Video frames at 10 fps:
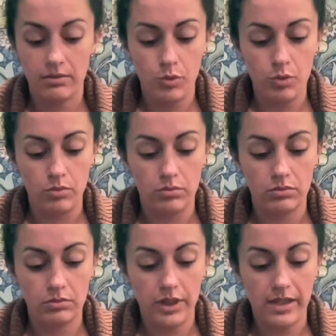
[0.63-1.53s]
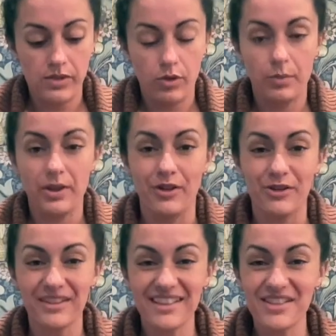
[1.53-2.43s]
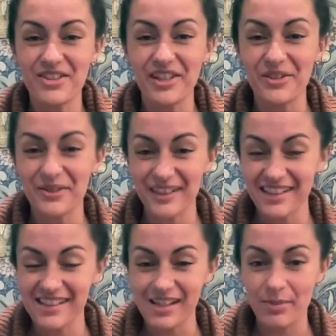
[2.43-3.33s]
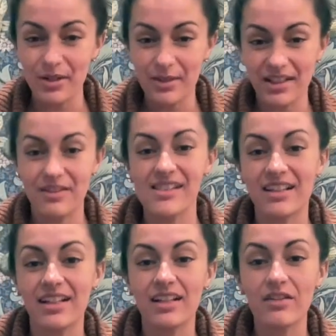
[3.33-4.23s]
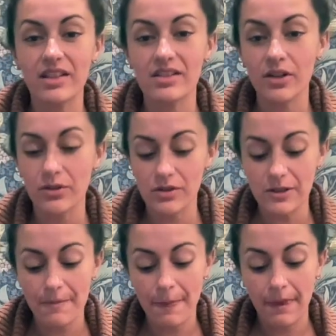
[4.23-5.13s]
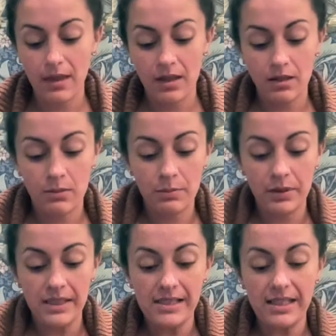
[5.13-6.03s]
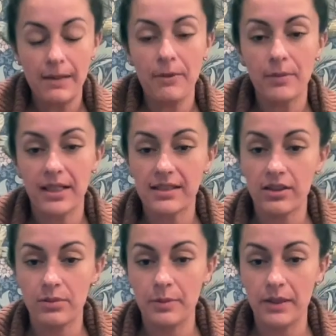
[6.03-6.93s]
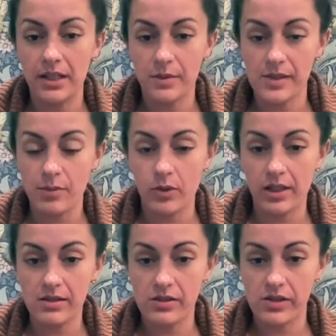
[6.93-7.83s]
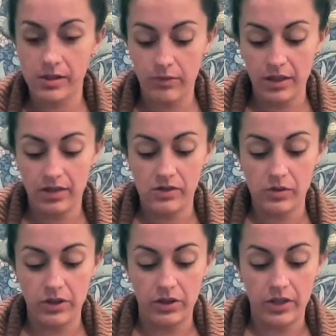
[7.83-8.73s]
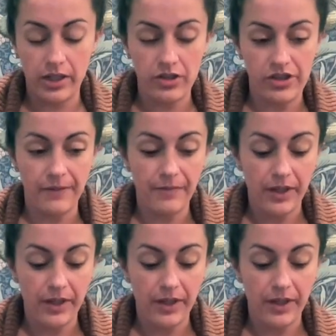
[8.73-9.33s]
Ooh. Hey Scorpio, these are general readings. They may or may not resonate. If they don't, please keep in mind I could be picking up someone else or something else within your energy.